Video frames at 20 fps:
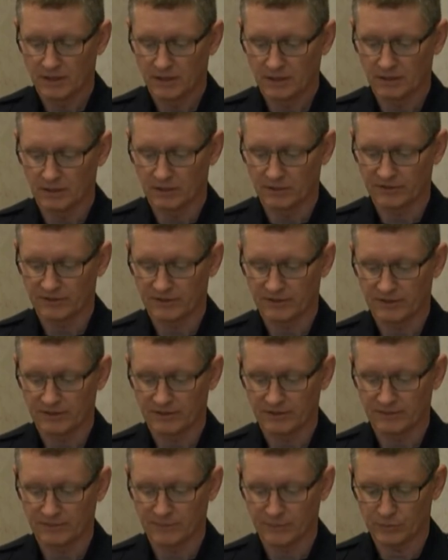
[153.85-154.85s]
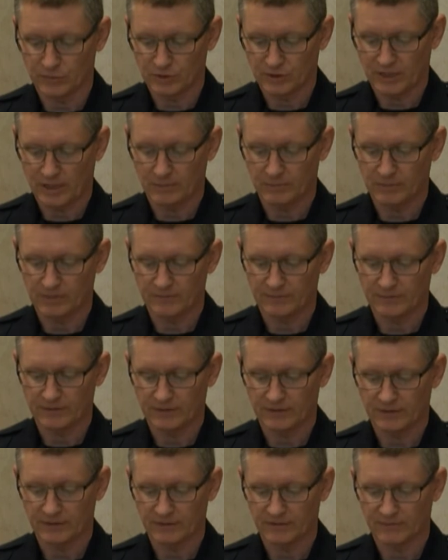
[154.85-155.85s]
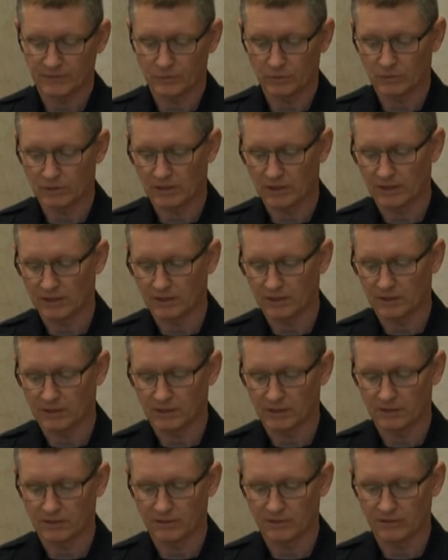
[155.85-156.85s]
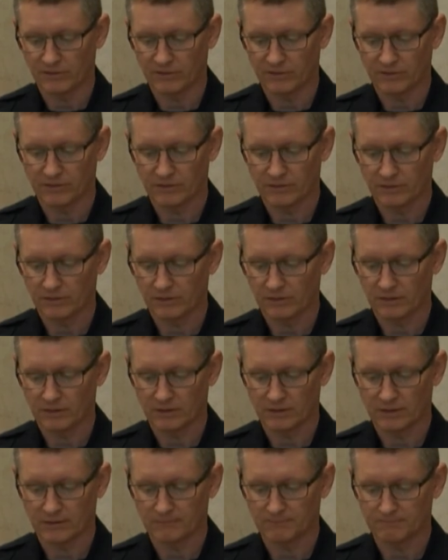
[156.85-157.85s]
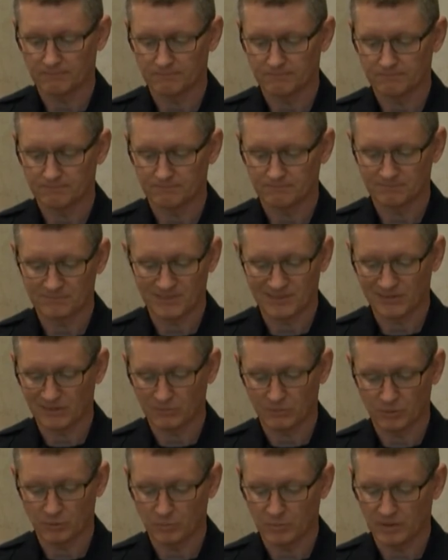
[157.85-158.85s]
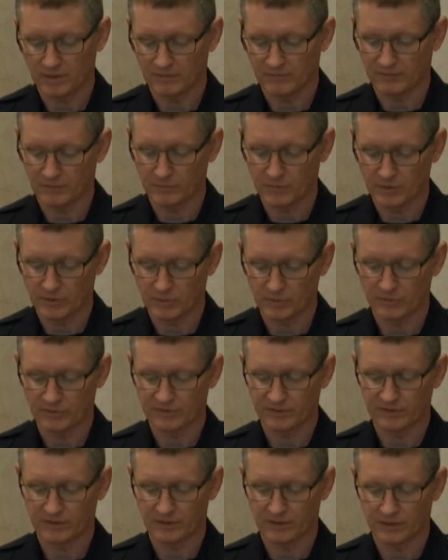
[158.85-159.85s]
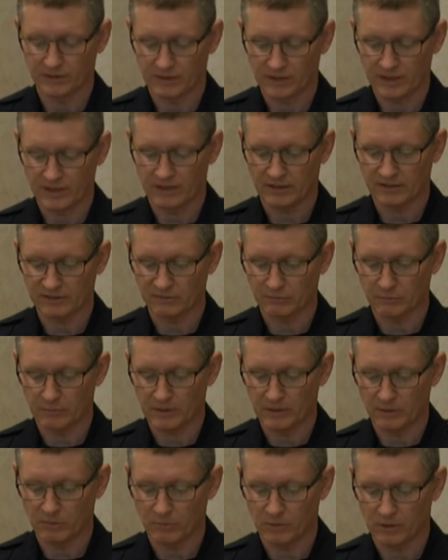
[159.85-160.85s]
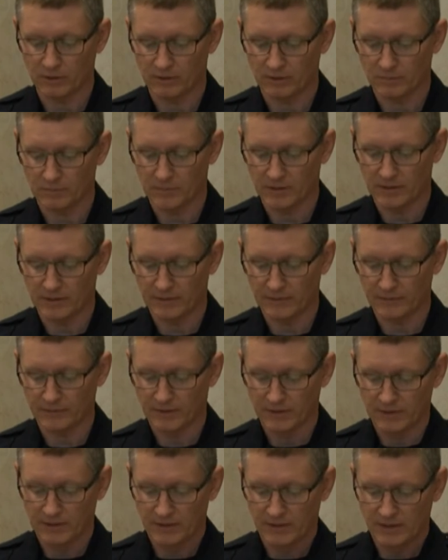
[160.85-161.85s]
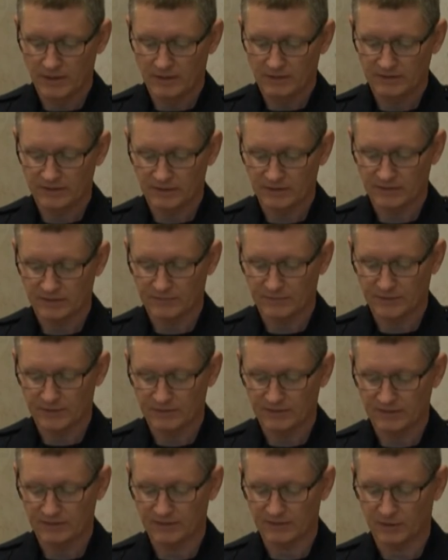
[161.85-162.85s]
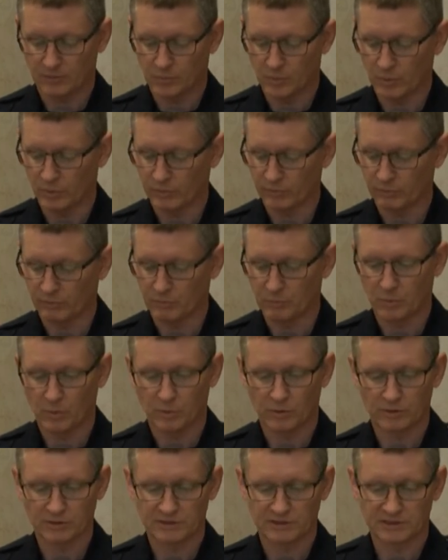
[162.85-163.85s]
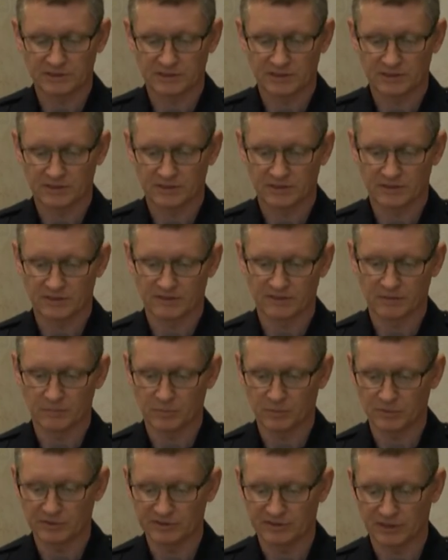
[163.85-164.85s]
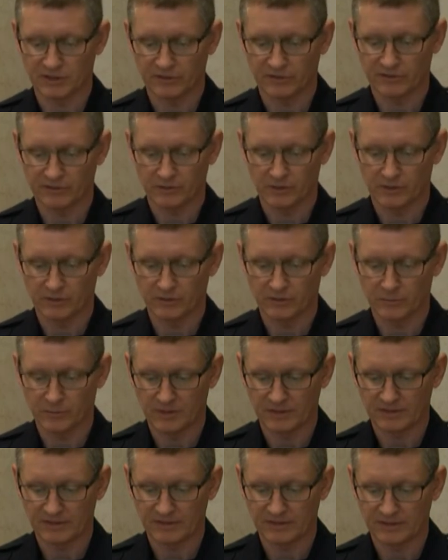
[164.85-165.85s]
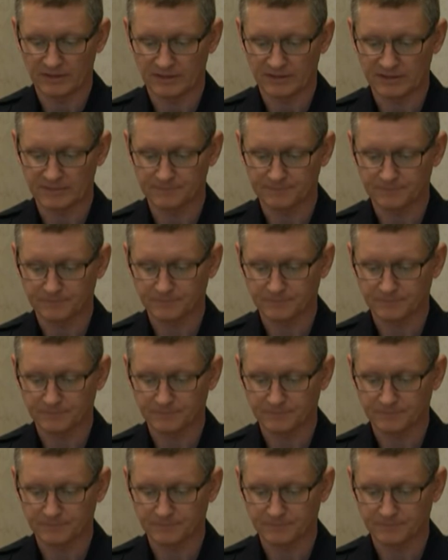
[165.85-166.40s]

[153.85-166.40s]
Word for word: The larcenies, a few shopliftings, few unlocked cars, um, nothing real big from those. The narcotics were marijuana and meth. Sex offenses are both reports. The simple assaults are all domestics.